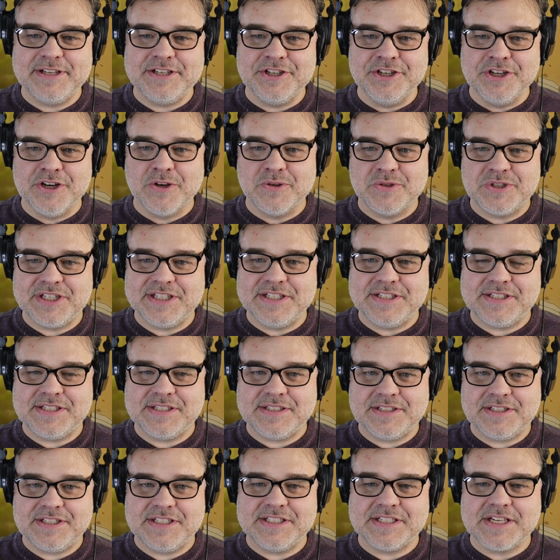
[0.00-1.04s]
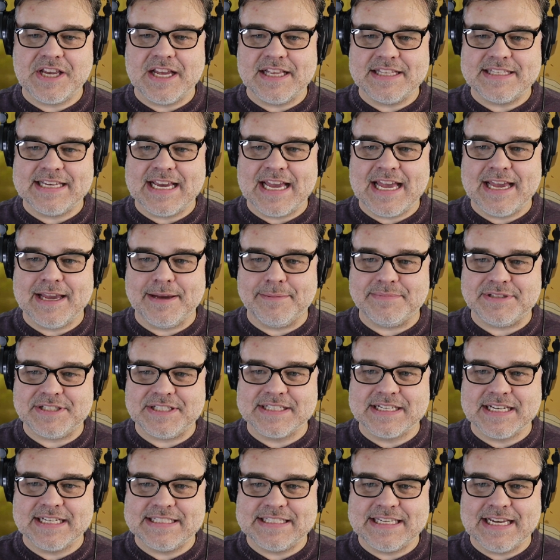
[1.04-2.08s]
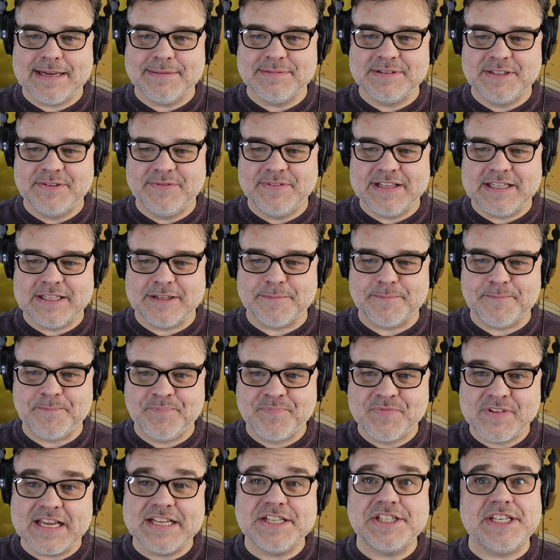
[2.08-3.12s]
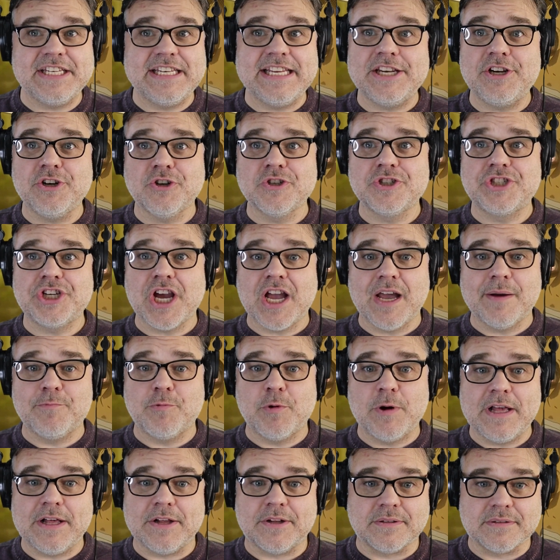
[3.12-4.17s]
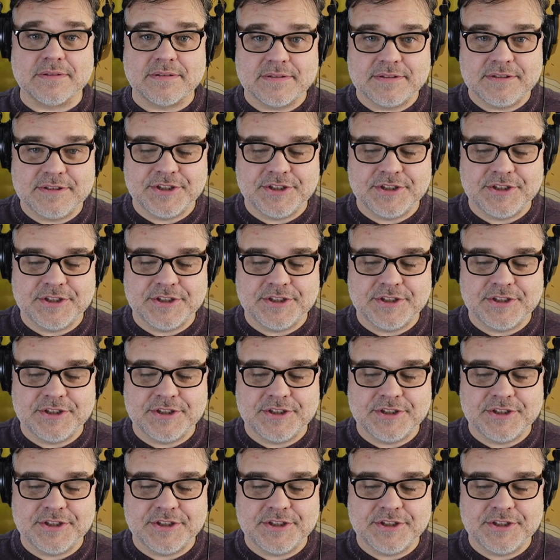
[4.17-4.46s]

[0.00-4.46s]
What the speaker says: But, you know, she's got time. She's got time to develop. And she did her job well.